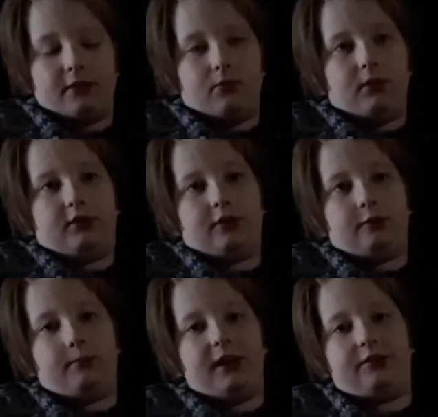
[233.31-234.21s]
which is
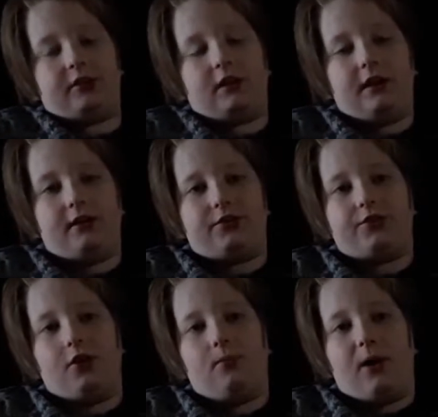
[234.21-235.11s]
basically a
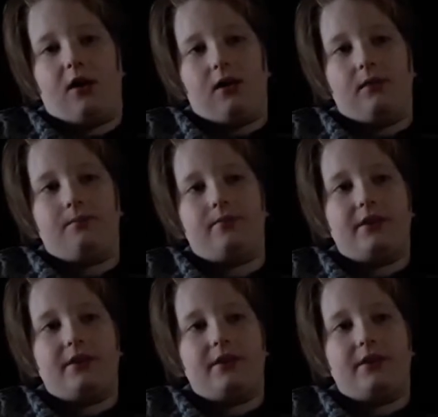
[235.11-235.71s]
snowball,